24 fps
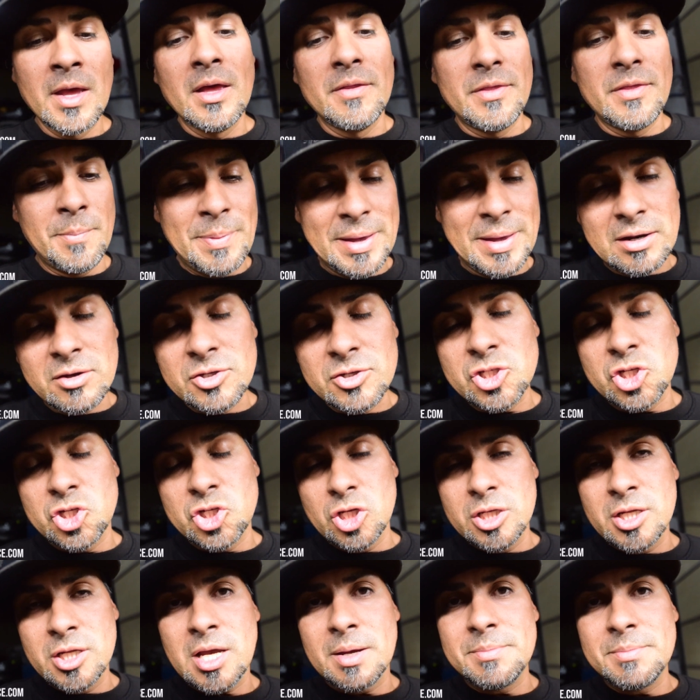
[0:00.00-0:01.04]
The pedals
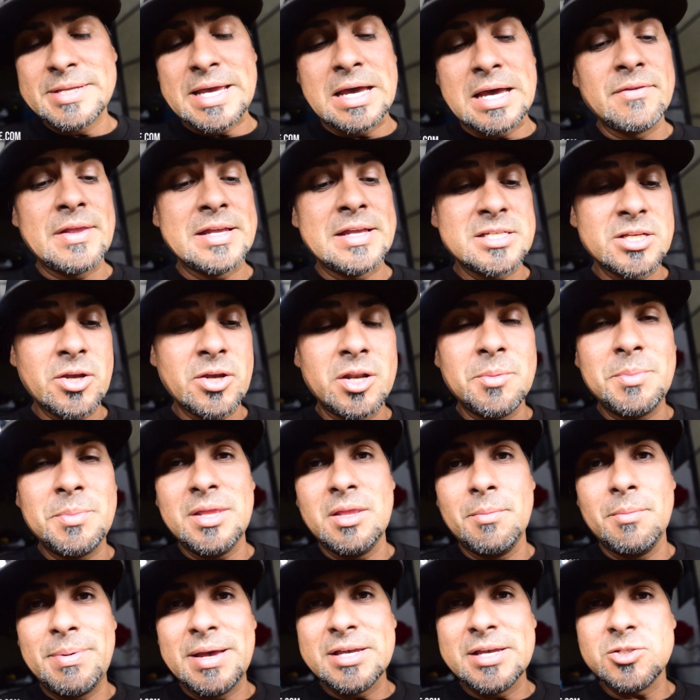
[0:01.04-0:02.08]
should come down. That's going to be
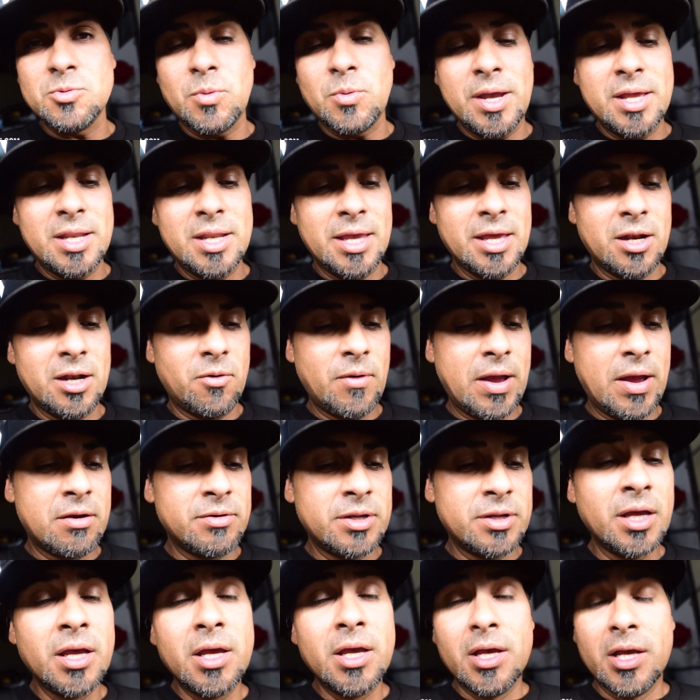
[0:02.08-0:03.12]
the best way to get
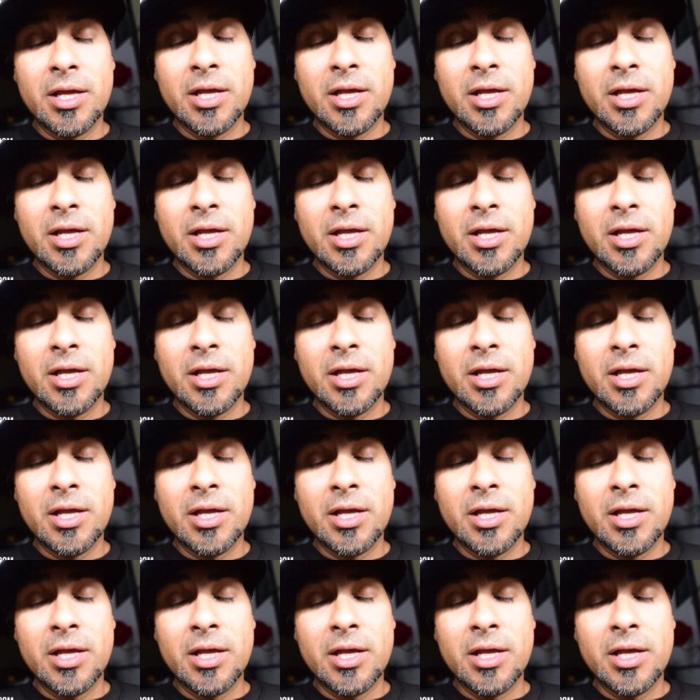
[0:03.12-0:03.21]
around it.